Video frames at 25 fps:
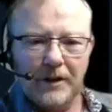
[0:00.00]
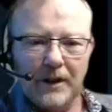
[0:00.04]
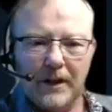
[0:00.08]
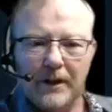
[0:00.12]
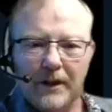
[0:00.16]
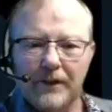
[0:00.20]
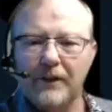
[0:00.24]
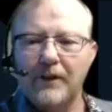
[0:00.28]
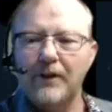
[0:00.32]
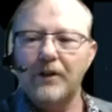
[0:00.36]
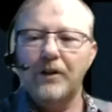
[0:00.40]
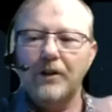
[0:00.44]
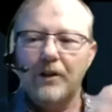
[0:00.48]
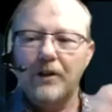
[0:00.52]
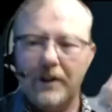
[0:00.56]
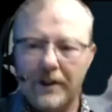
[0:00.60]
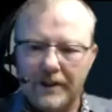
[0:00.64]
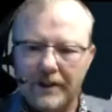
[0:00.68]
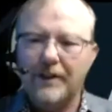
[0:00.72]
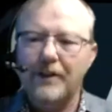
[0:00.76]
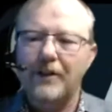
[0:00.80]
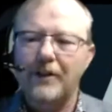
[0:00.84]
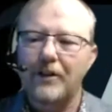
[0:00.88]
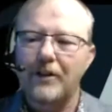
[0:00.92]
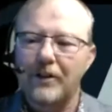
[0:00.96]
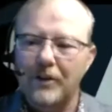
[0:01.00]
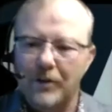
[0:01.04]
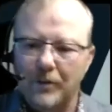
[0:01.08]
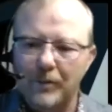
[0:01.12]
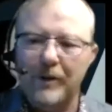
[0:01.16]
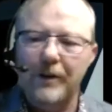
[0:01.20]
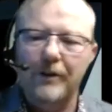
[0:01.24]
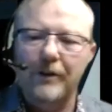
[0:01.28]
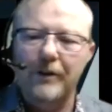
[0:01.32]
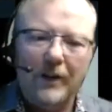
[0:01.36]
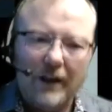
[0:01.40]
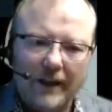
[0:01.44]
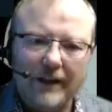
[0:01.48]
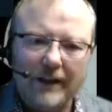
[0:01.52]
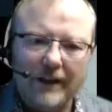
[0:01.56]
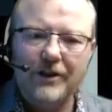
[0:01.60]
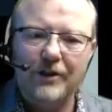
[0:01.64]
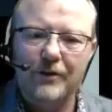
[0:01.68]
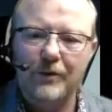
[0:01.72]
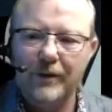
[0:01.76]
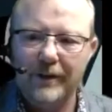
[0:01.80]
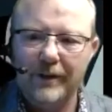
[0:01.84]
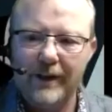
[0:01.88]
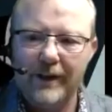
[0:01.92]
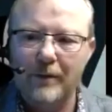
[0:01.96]
that you're continuing to be in relation
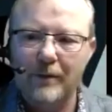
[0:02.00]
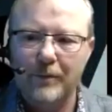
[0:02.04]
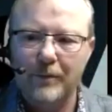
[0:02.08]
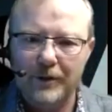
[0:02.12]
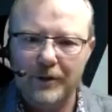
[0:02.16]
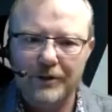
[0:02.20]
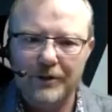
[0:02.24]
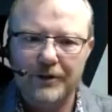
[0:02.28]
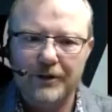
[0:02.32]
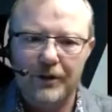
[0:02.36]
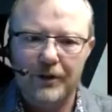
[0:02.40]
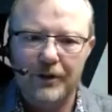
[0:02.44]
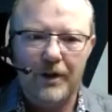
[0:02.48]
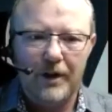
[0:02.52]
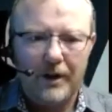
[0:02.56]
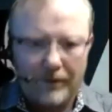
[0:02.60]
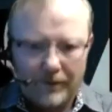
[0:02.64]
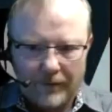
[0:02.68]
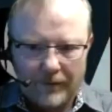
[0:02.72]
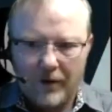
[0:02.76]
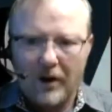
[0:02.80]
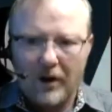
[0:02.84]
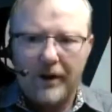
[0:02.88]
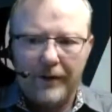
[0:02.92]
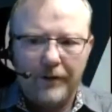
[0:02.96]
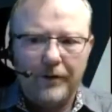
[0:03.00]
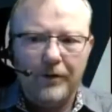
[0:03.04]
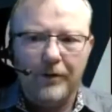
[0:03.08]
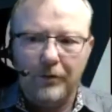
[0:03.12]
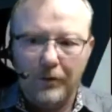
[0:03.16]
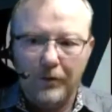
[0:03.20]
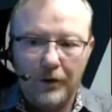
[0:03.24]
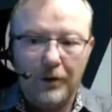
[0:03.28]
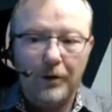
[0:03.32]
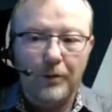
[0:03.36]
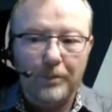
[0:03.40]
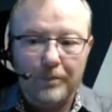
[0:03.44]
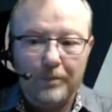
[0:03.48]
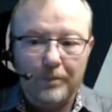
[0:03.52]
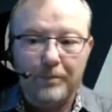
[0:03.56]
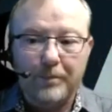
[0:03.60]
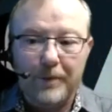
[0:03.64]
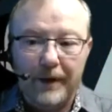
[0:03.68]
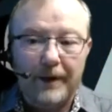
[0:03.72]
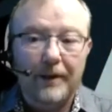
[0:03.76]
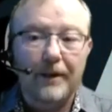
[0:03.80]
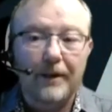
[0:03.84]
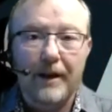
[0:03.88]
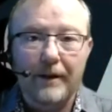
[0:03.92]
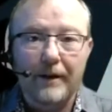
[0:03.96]
with that person on a real big
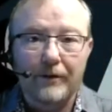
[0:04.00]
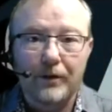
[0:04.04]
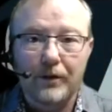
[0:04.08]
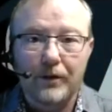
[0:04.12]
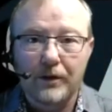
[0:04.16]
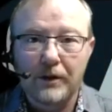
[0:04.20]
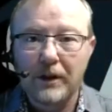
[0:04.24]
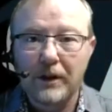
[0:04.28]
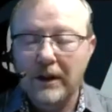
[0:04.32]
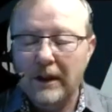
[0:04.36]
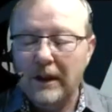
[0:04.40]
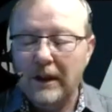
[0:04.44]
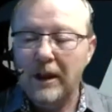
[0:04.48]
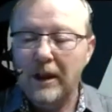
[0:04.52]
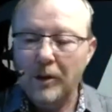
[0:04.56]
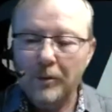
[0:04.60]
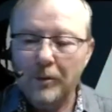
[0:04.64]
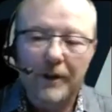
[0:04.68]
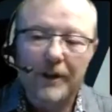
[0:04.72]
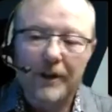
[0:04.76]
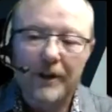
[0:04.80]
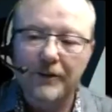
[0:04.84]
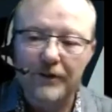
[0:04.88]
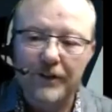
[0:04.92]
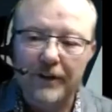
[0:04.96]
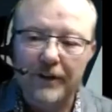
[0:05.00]
level, because